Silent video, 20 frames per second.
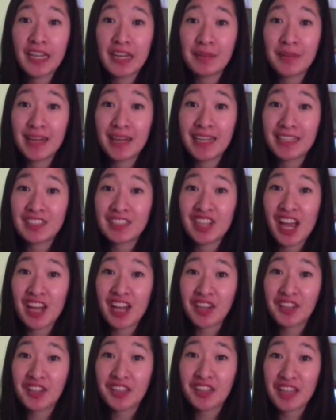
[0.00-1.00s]
in my
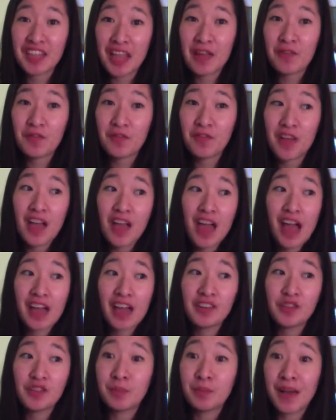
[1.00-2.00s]
entire life.
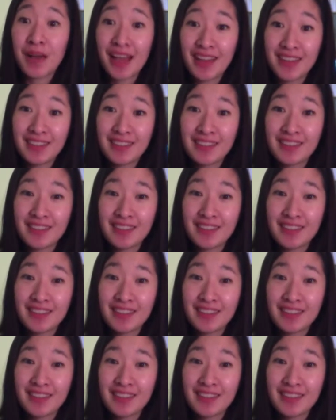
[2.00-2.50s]
I just buy it.